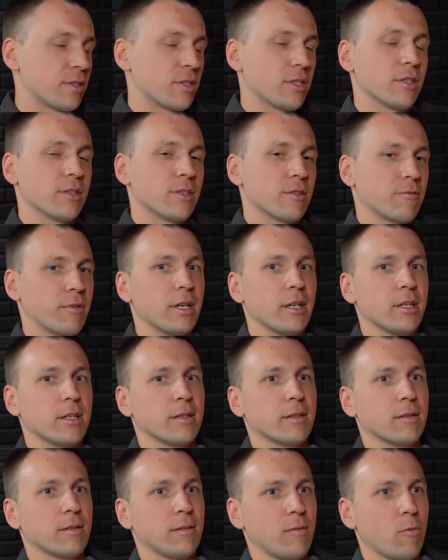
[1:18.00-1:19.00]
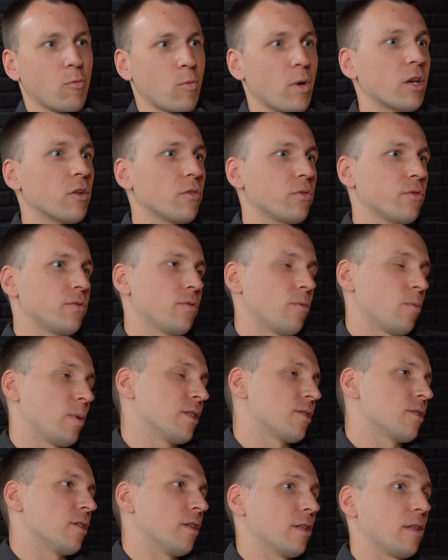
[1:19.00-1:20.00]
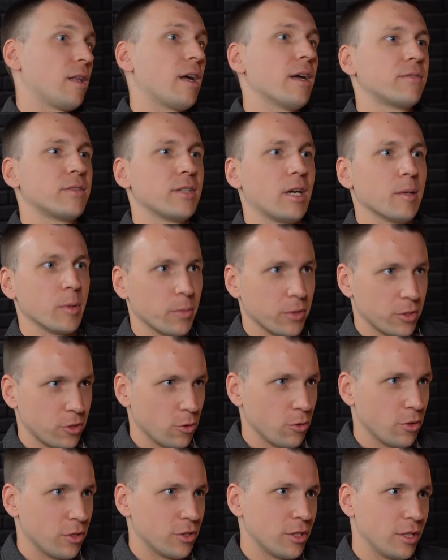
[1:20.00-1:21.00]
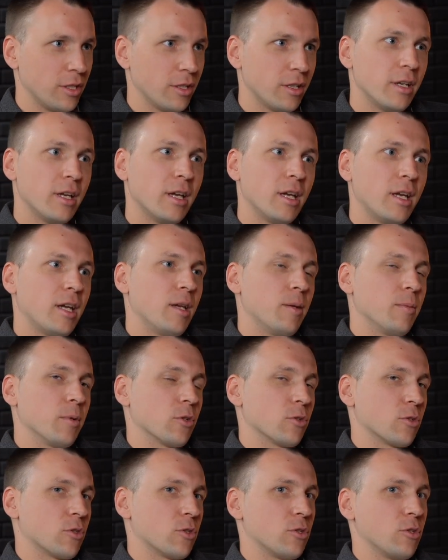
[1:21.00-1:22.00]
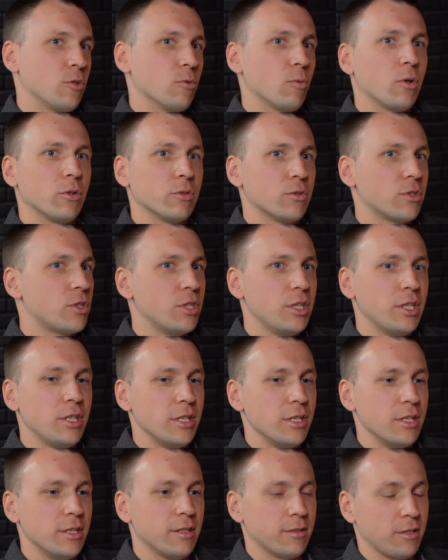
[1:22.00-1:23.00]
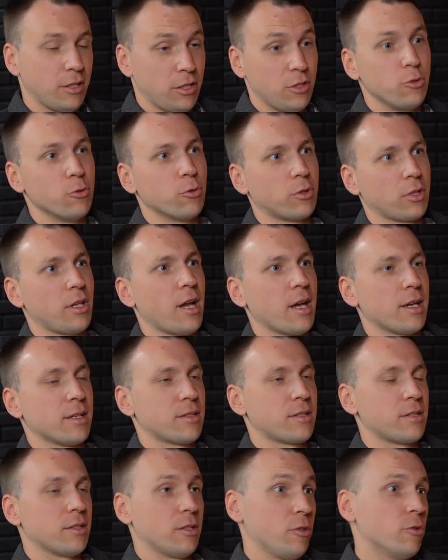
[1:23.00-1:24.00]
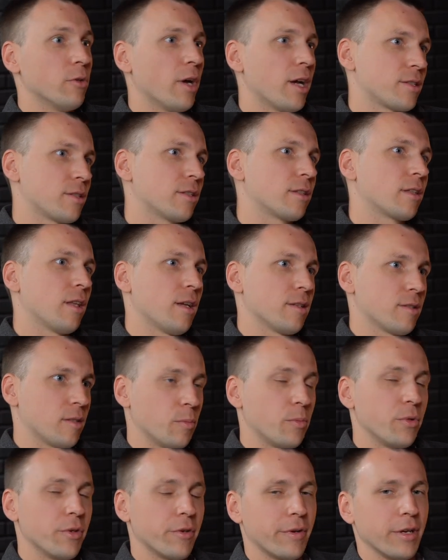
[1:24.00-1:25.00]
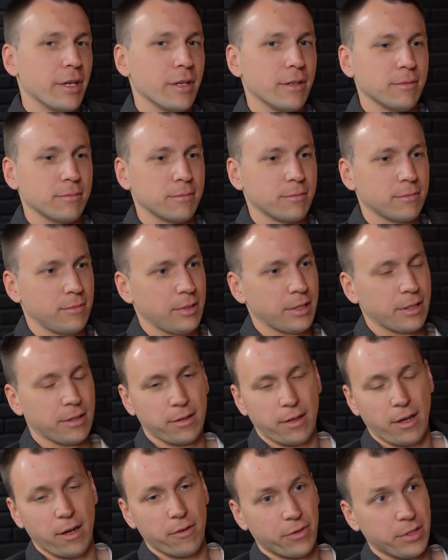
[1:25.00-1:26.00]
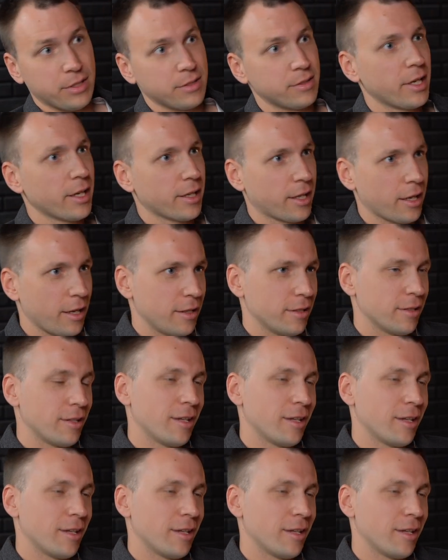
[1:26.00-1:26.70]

is really one of once-in-a-lifetime opportunity, because you won't see a new asset class appearing like every decade.